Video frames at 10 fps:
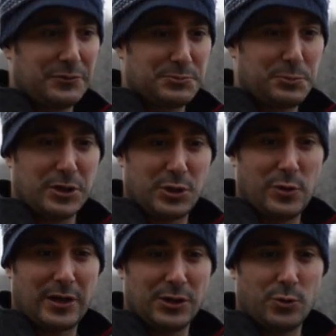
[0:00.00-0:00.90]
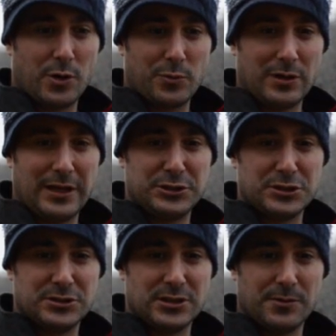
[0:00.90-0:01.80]
was pretty quick into our
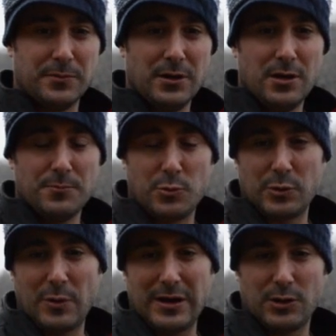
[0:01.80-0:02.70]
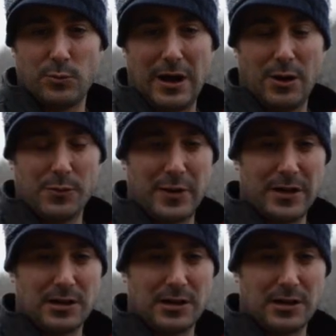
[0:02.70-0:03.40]
relationship, but we waited a while. We waited a